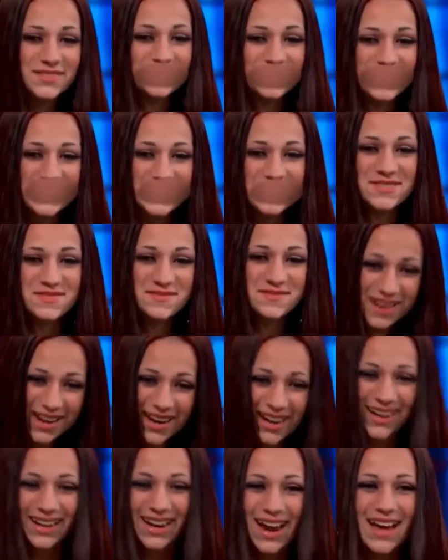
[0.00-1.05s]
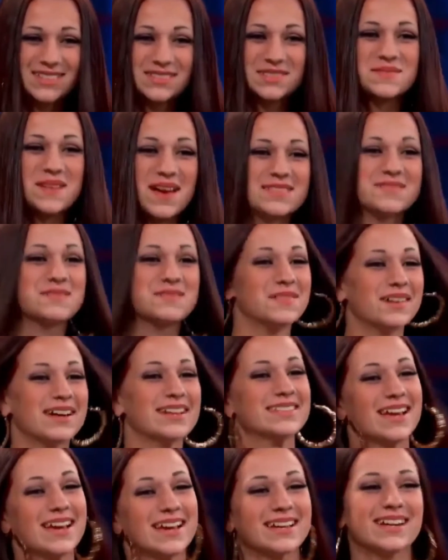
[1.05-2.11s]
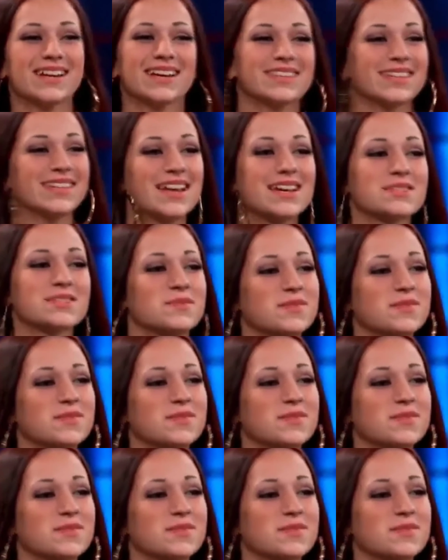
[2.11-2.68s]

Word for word: Cash Me Outside Girl is what they called her.